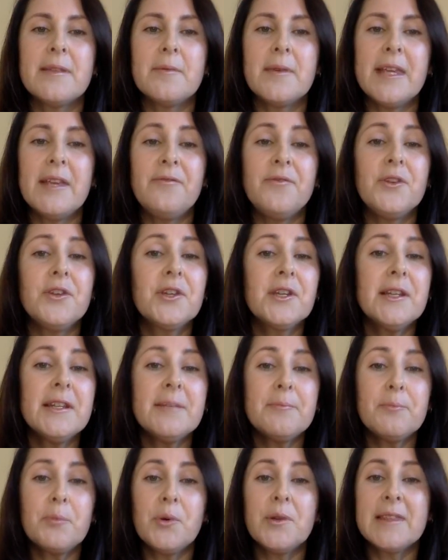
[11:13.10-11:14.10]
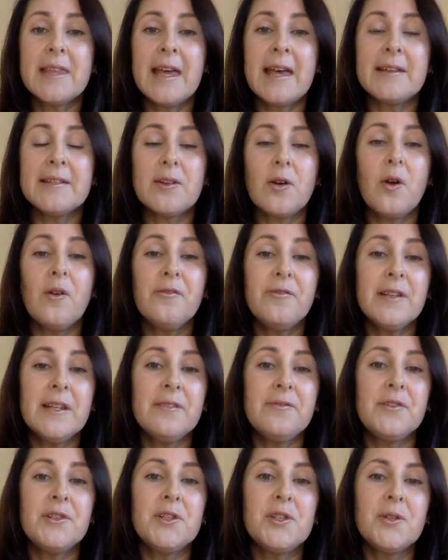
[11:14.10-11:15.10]
if you can put that, often
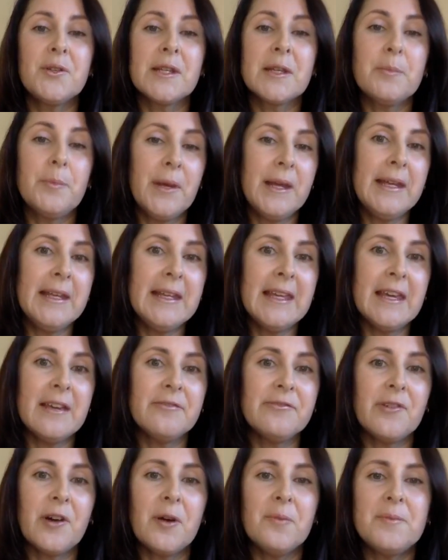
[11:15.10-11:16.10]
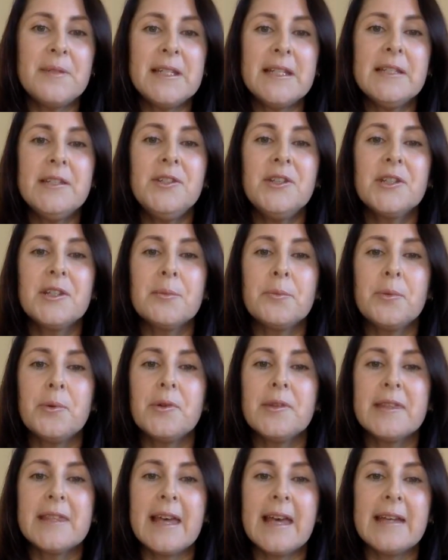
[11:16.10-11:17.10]
if you're doing a PDF opt-in, you can
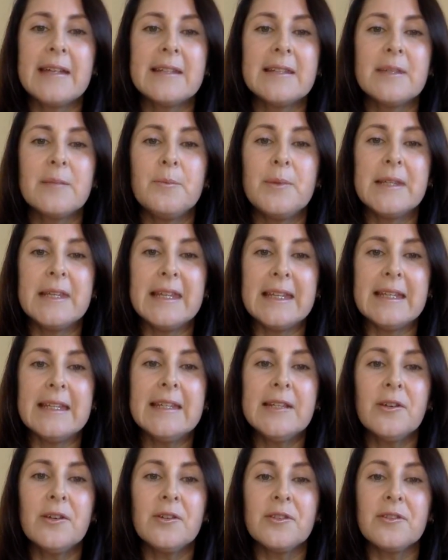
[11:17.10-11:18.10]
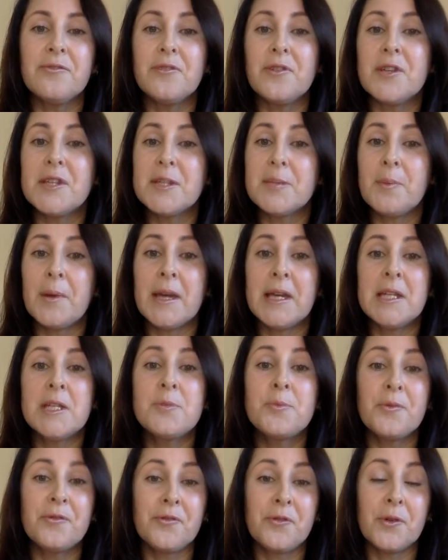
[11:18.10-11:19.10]
put that at the beginning on the first page
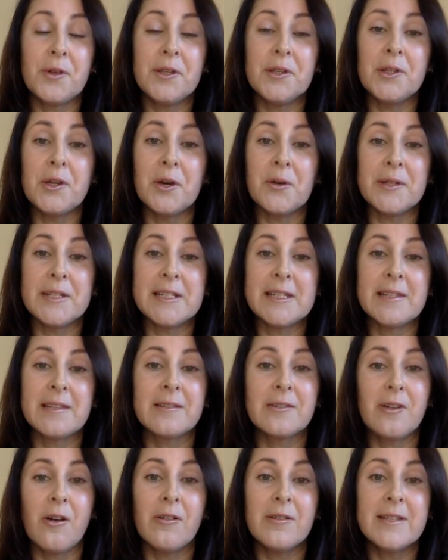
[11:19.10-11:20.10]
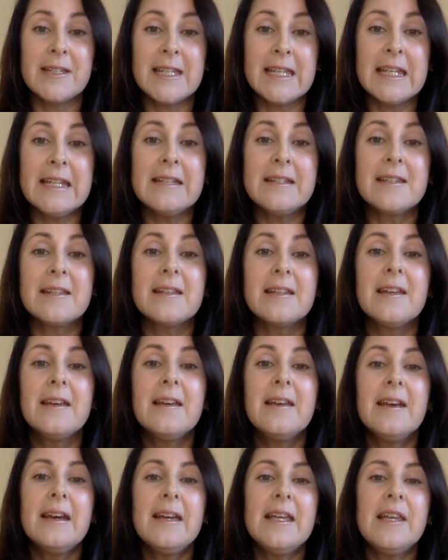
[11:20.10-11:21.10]
before you go into the content.
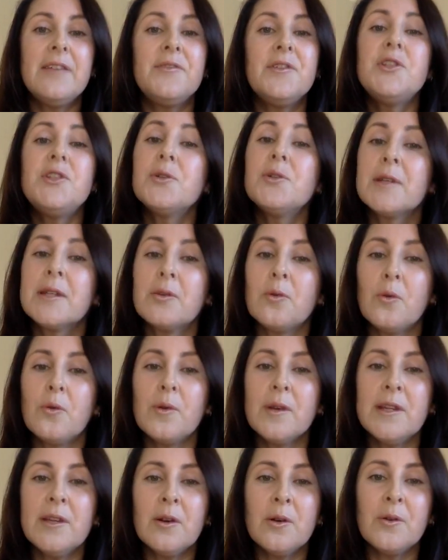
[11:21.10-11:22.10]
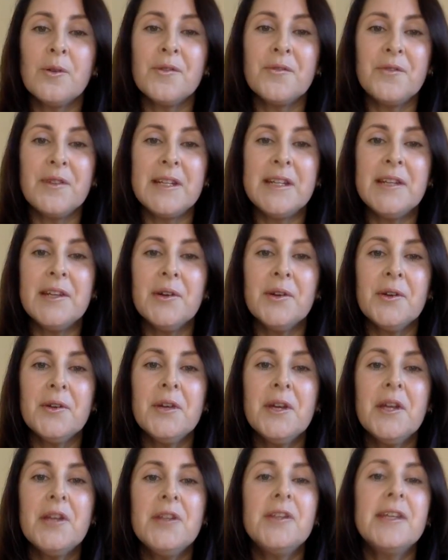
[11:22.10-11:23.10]
If you're doing audio or video,
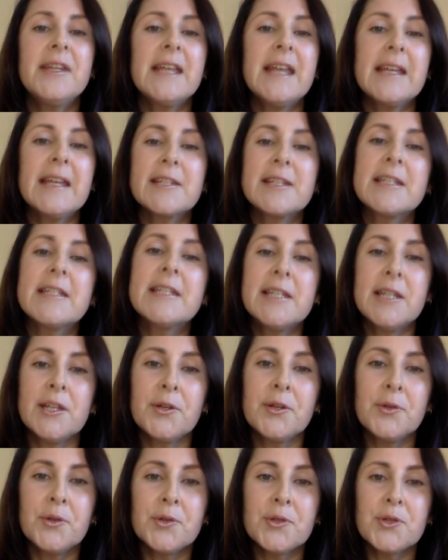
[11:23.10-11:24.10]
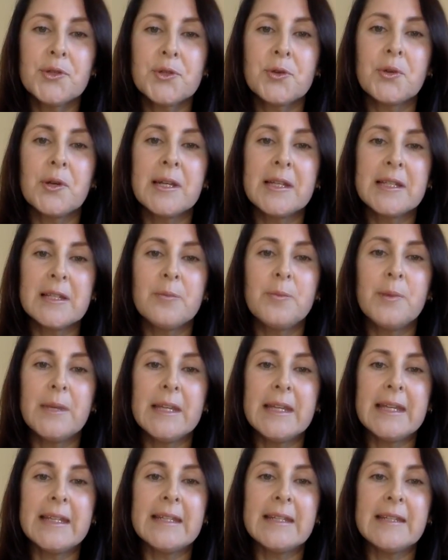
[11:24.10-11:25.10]
you can actually tell your story at the
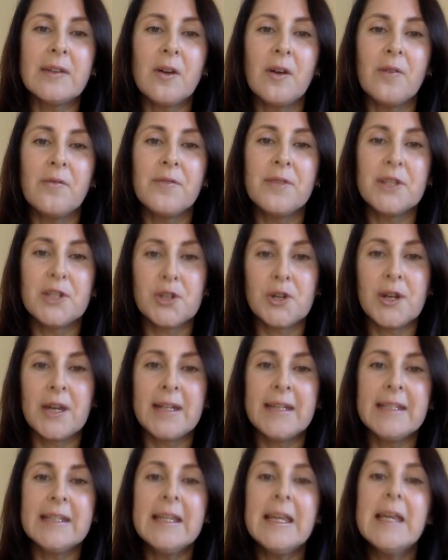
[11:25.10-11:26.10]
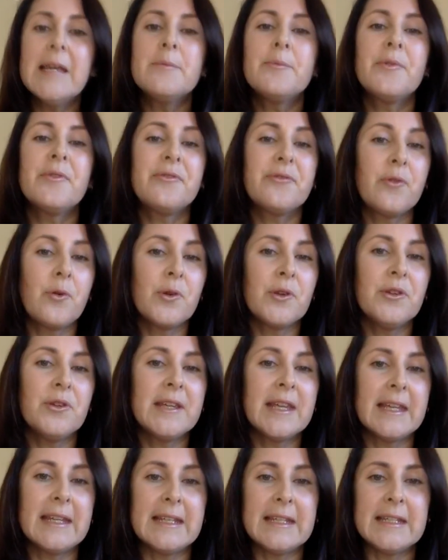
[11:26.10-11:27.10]
beginning of the training before you
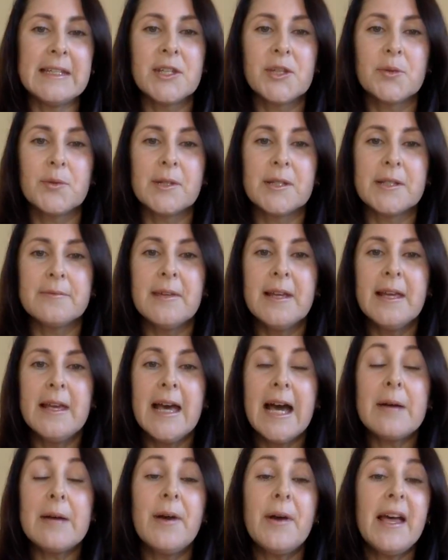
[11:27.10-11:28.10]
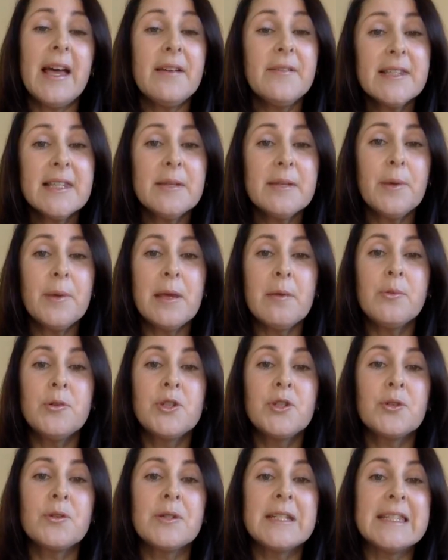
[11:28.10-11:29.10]
get into it. I have seen people
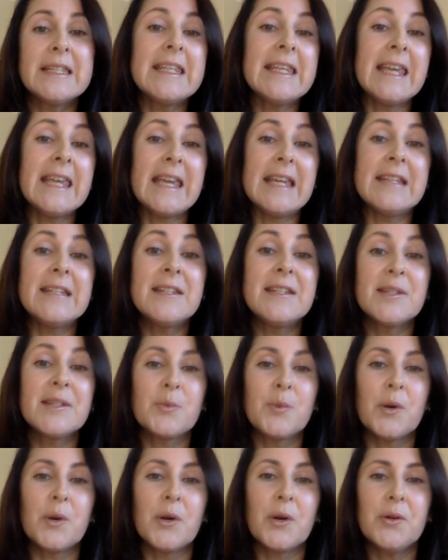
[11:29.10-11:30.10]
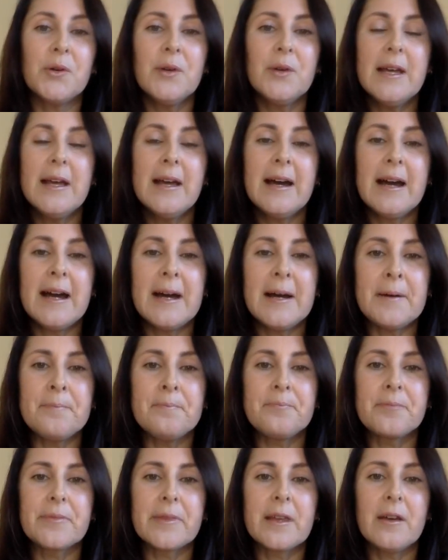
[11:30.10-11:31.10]
do it at the end as well.
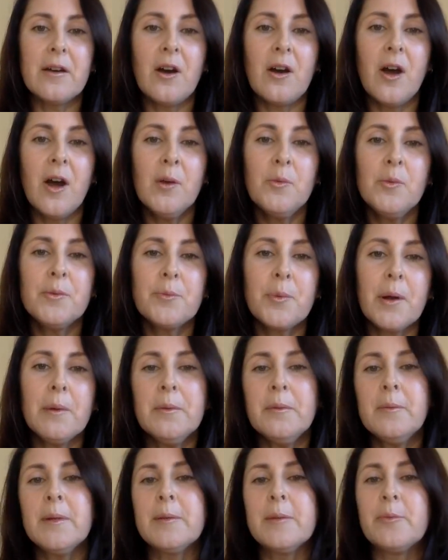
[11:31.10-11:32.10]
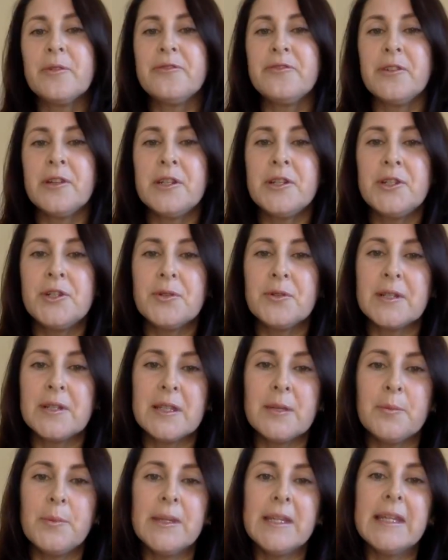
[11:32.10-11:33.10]
I would probably prefer to do it at
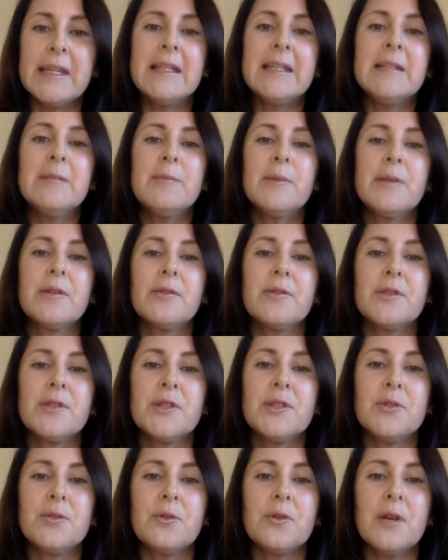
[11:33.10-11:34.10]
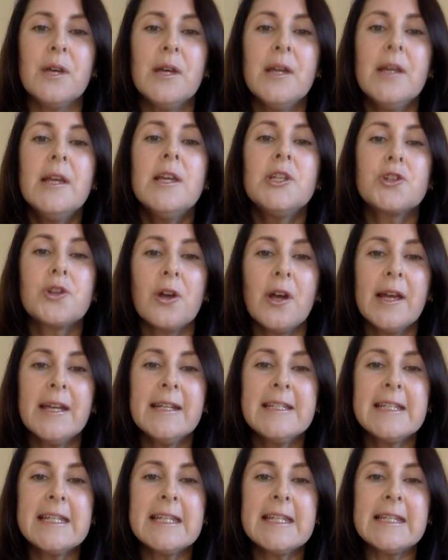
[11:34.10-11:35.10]
the beginning, because you're
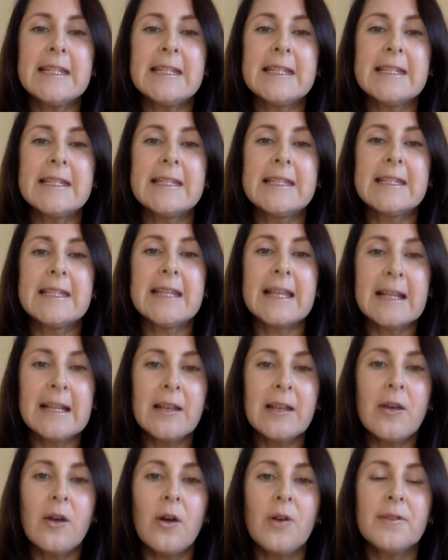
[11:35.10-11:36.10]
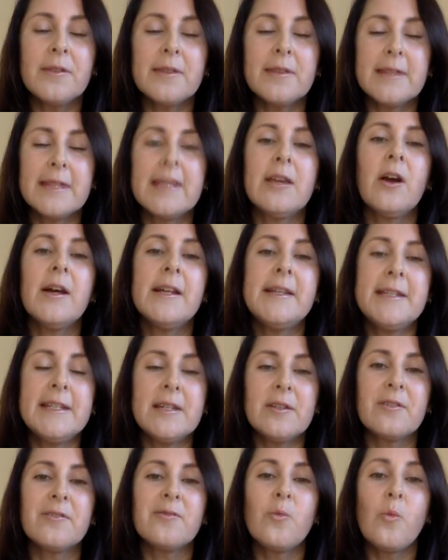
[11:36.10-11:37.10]
trying to sell on the
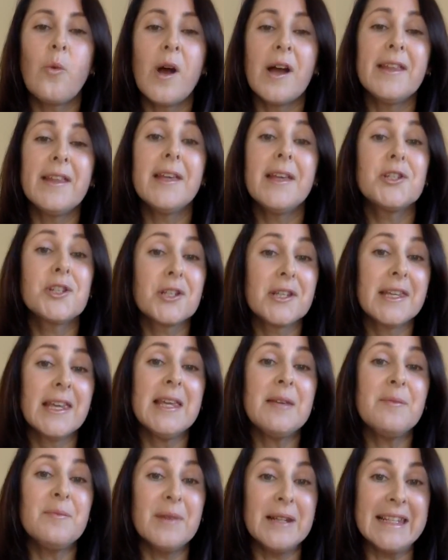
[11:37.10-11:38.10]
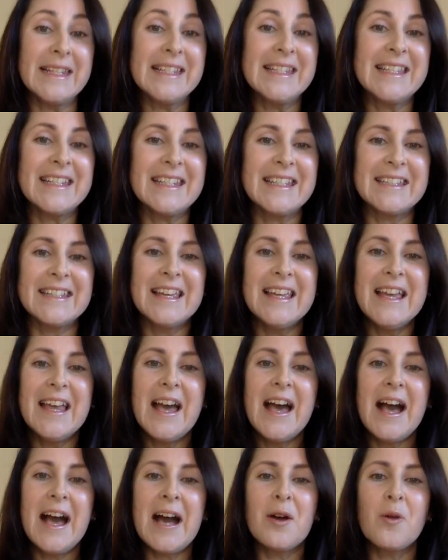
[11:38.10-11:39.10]
idea of why they should keep listening.
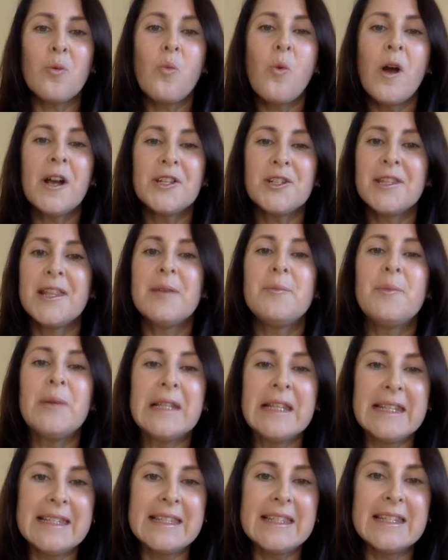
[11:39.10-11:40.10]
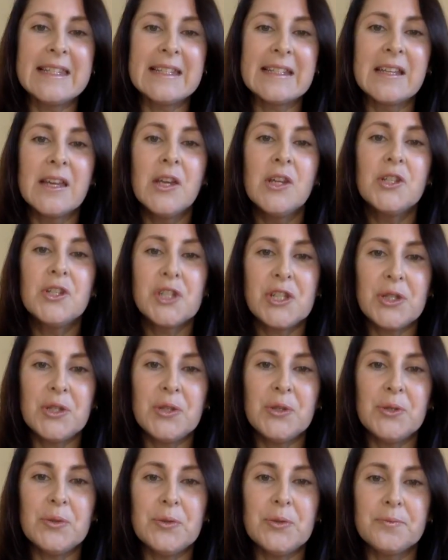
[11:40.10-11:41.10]
Why should they be listening to
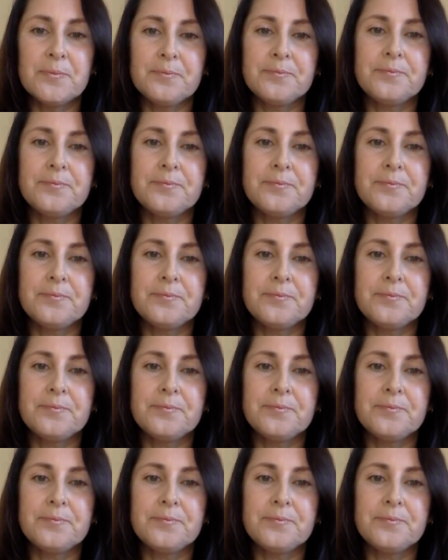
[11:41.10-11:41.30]
you?